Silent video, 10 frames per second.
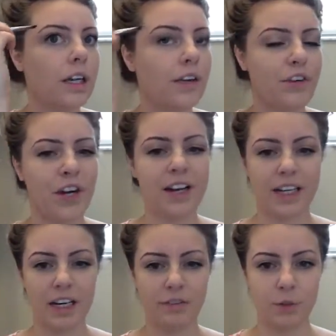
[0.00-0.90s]
If you're not
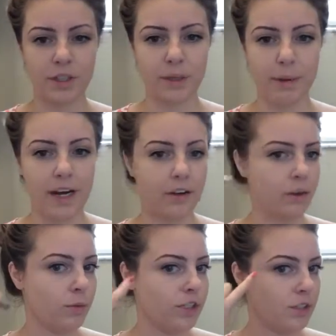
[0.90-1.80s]
careful with the
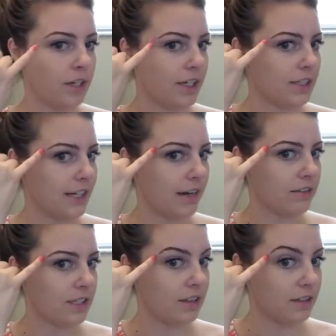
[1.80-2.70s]
powder, once you get
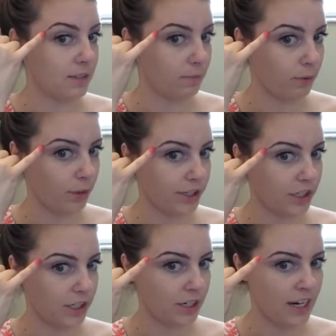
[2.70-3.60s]
down to this
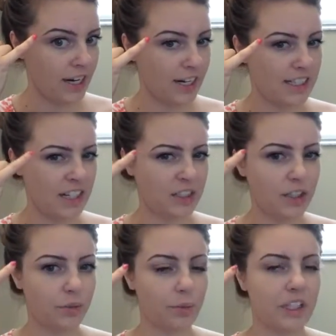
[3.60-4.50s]
portion, it's going to
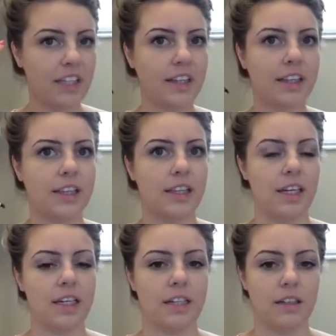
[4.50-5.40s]
look really
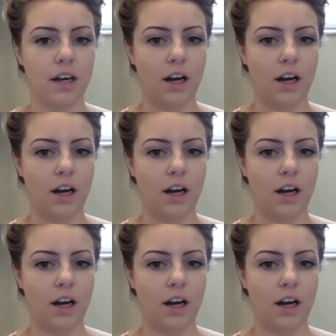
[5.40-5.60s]
thick.